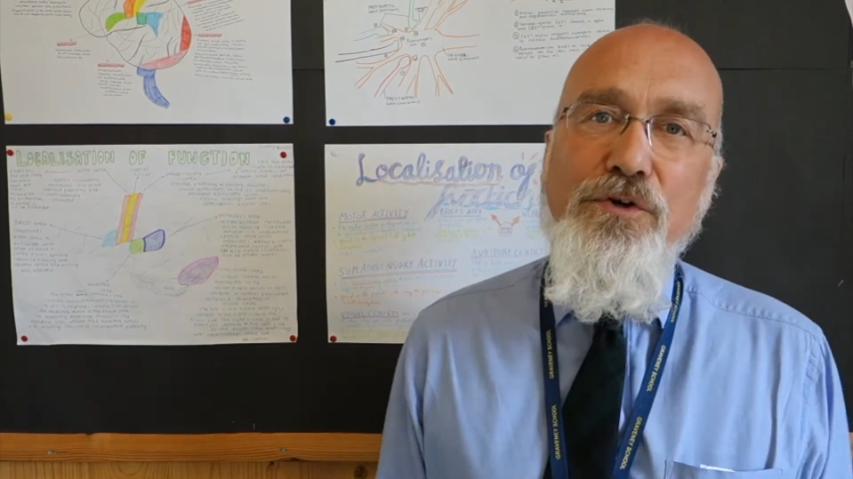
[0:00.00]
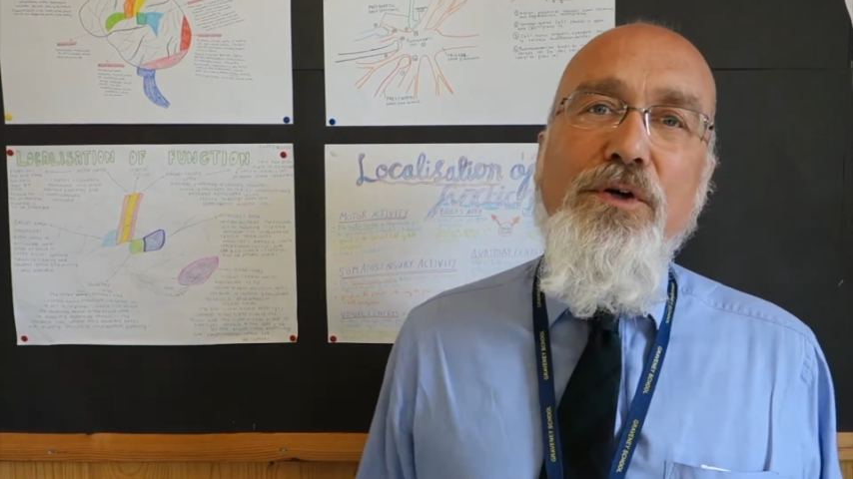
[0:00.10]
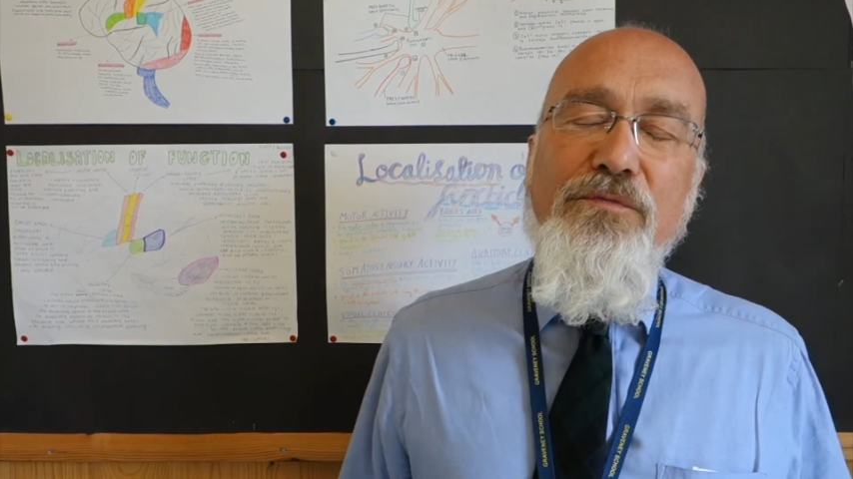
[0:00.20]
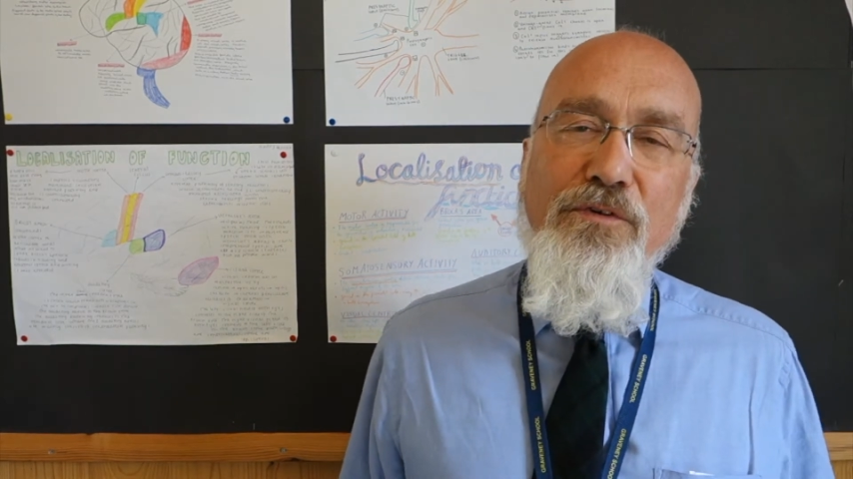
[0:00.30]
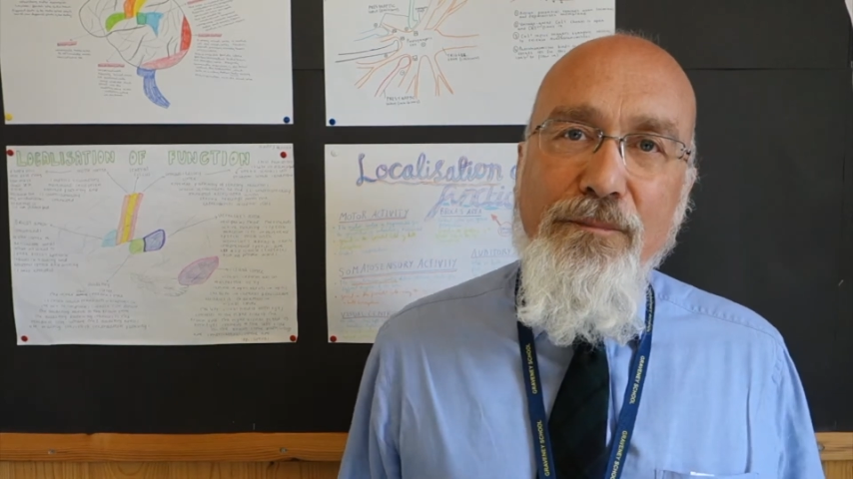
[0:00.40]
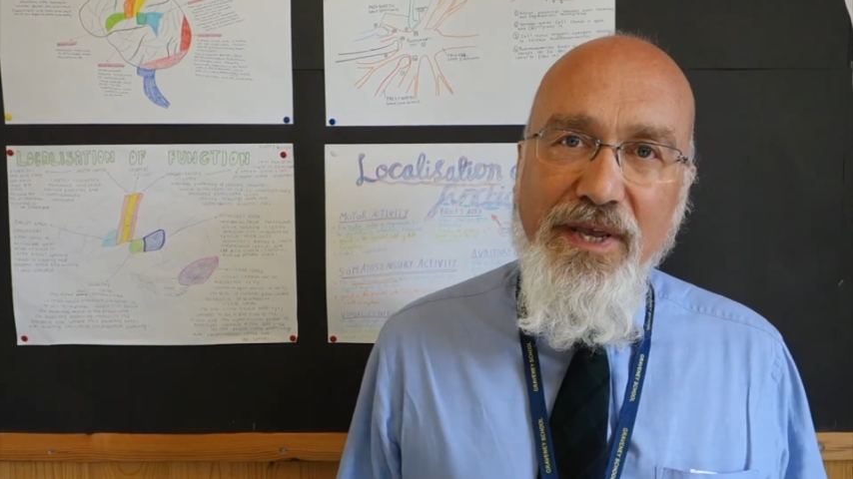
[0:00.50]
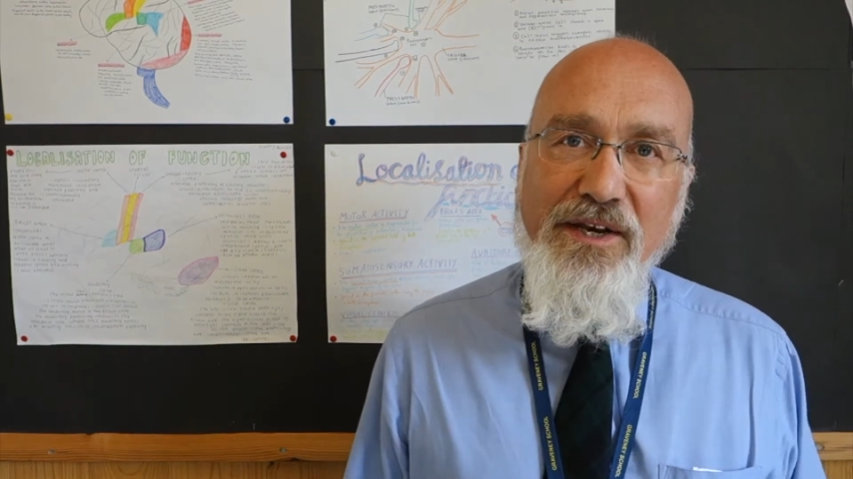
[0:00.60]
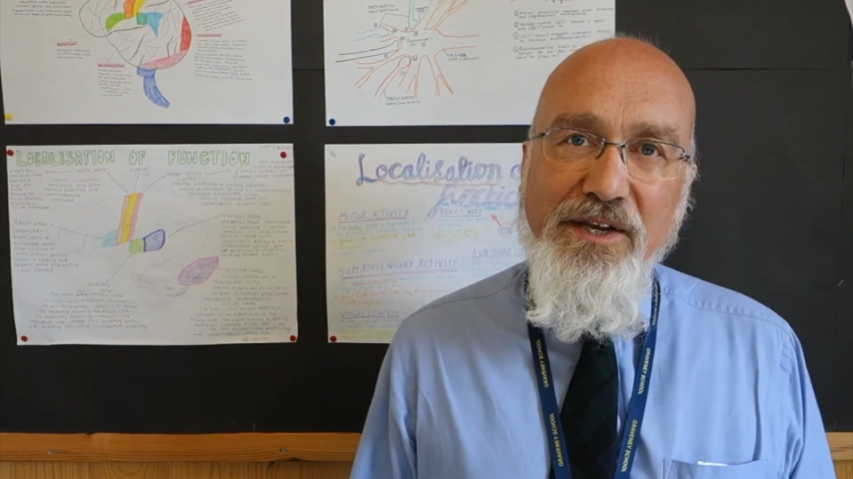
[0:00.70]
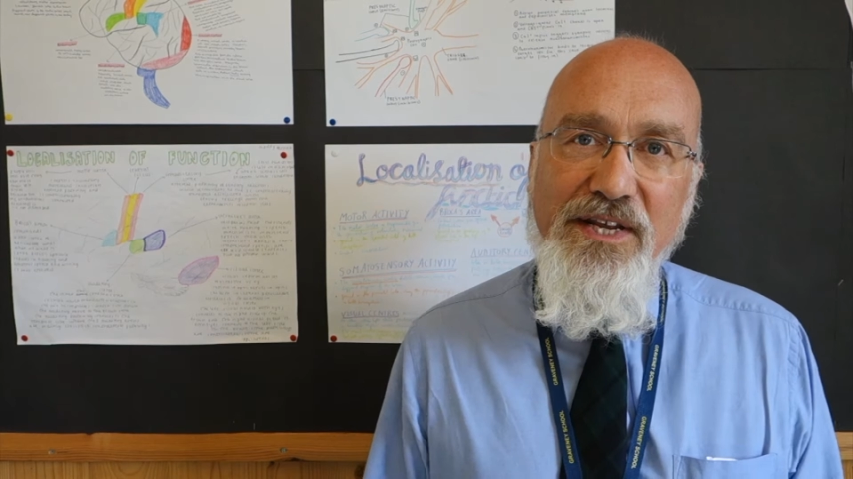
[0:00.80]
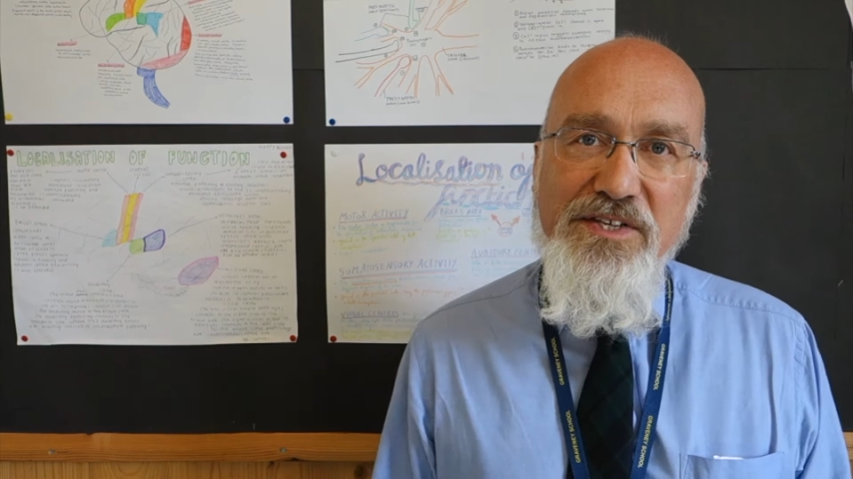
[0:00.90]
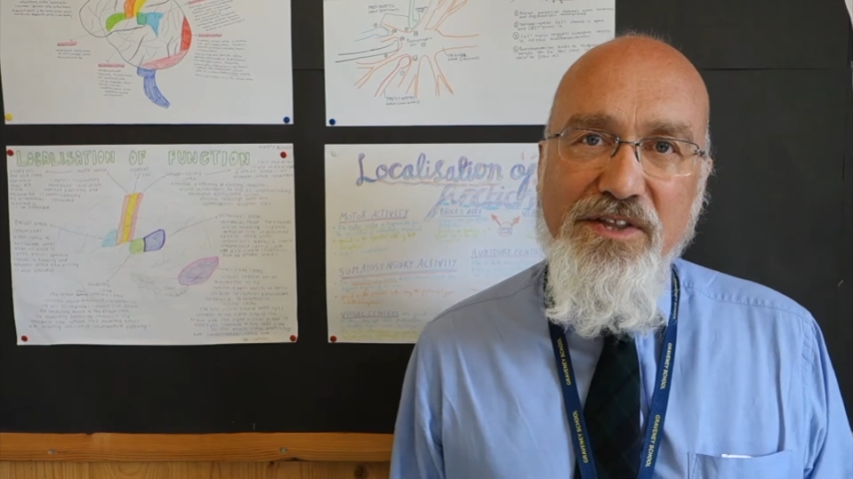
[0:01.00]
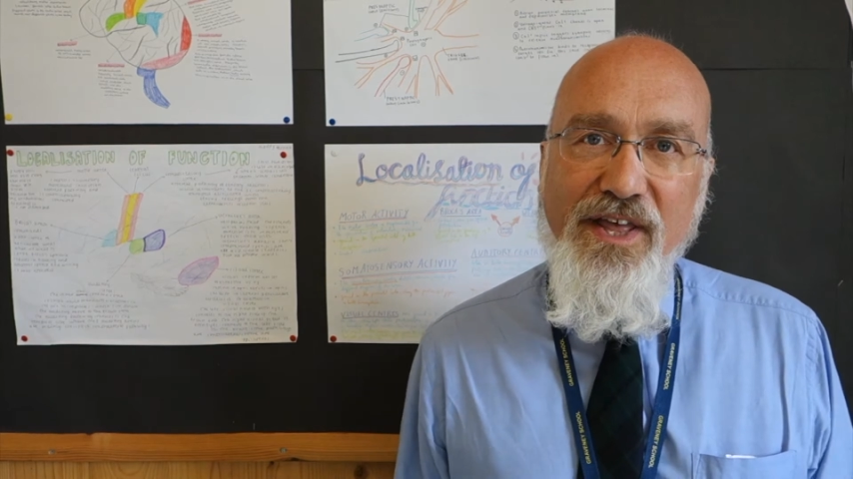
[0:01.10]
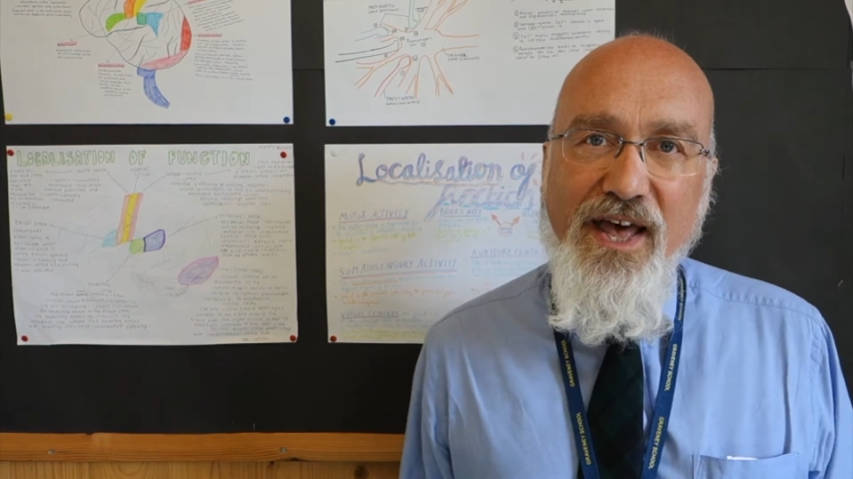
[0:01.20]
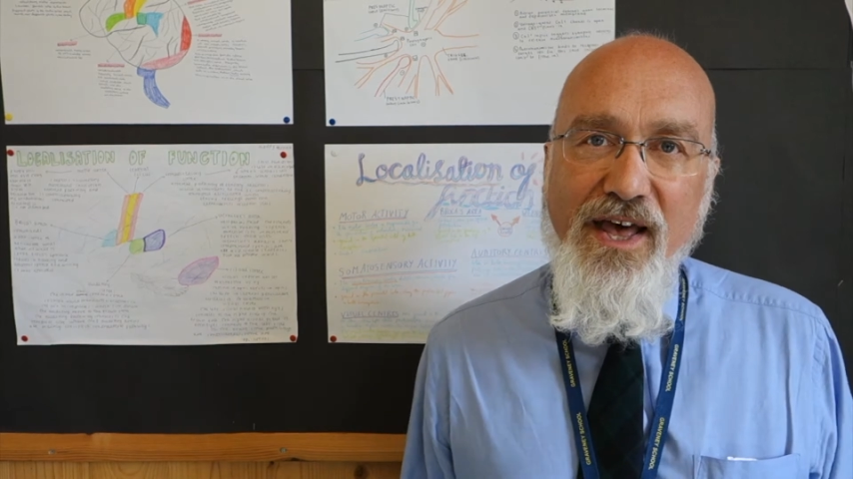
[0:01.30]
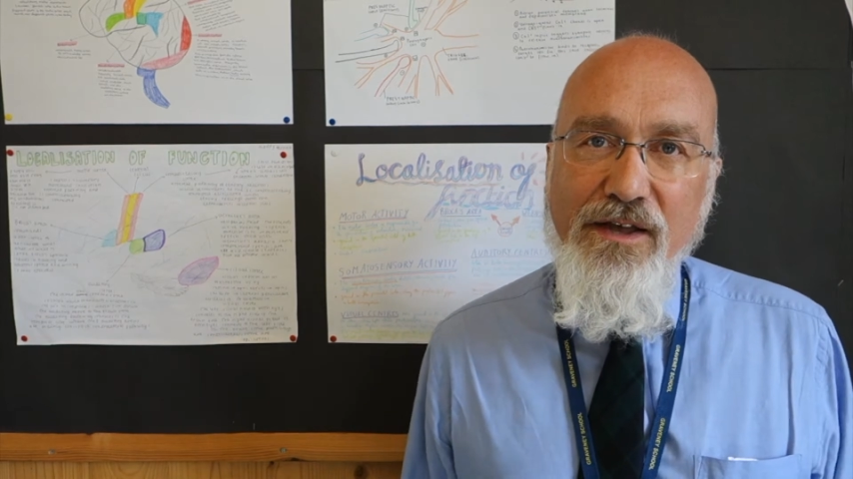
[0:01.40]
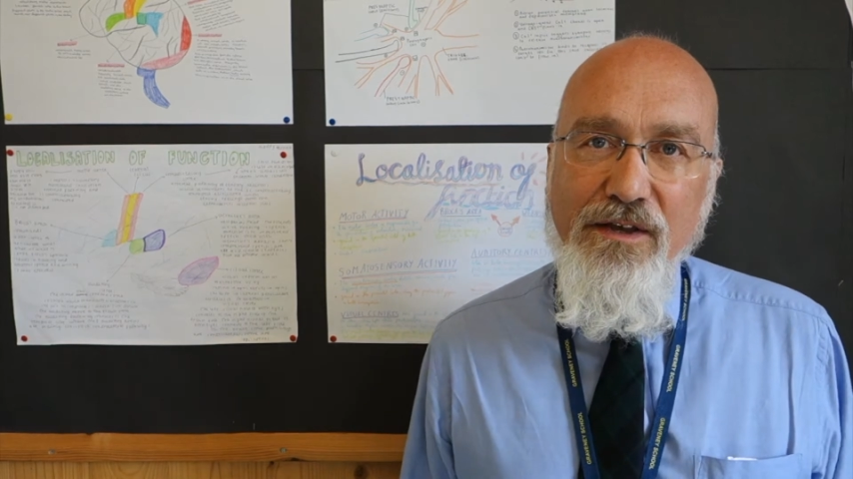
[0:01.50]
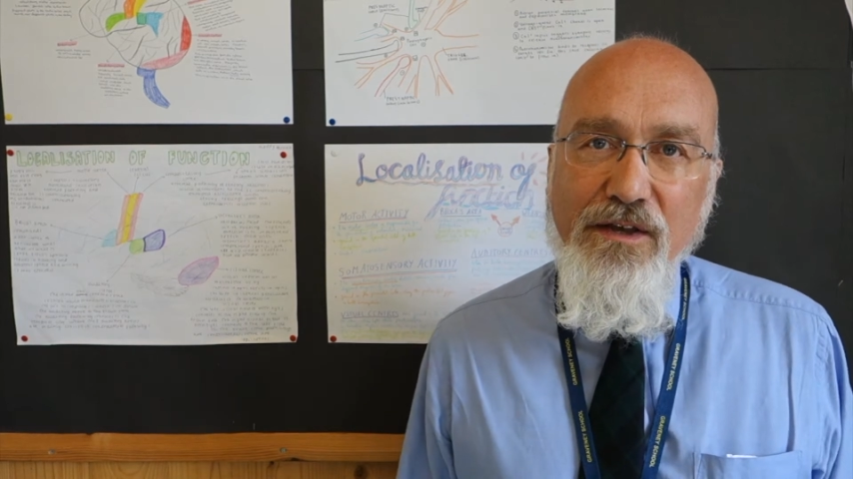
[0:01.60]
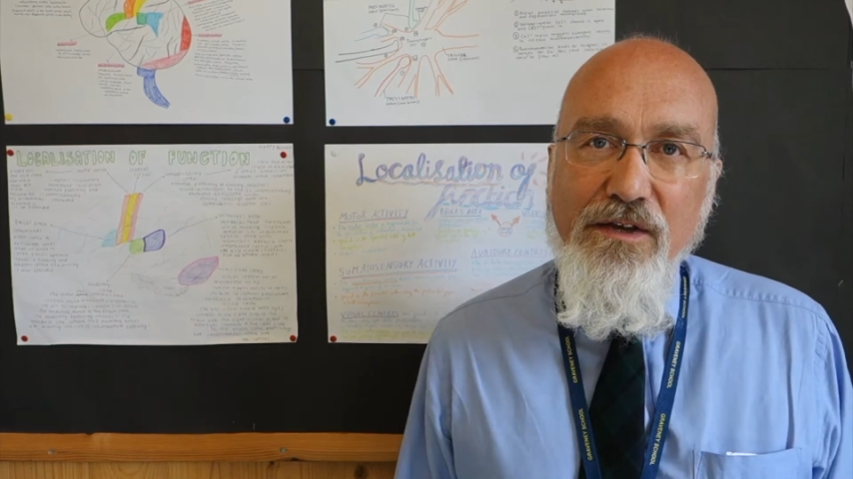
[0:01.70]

room for opinion, isn't there?